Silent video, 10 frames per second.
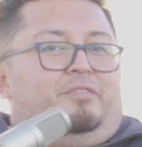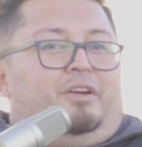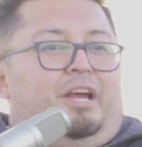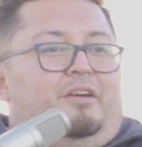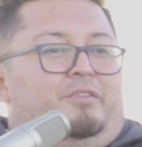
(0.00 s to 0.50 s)

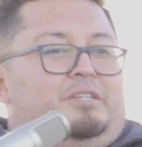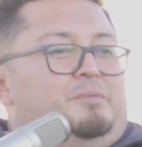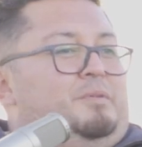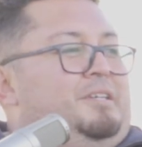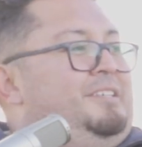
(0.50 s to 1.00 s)
forever
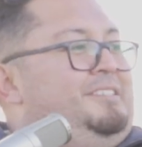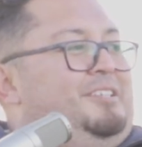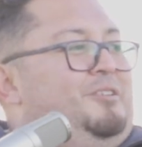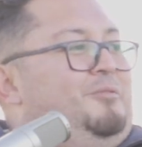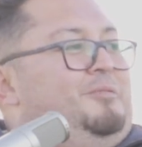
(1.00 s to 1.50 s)
just because
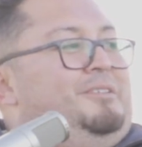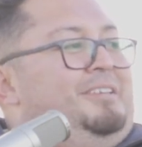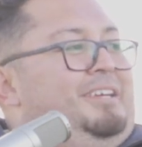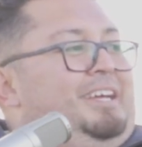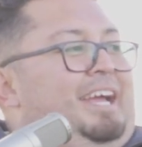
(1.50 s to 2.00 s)
we're
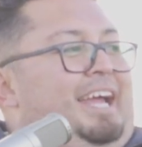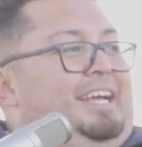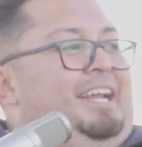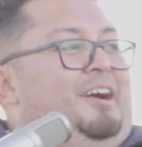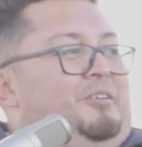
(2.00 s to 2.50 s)

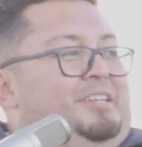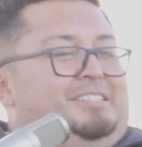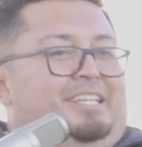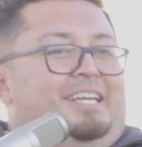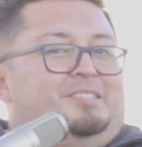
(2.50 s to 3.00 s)
hanging out and
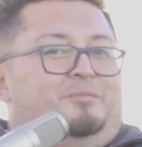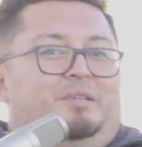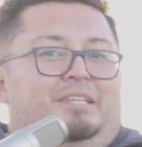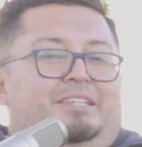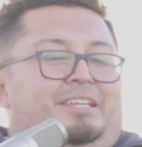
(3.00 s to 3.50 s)
it's nice to be.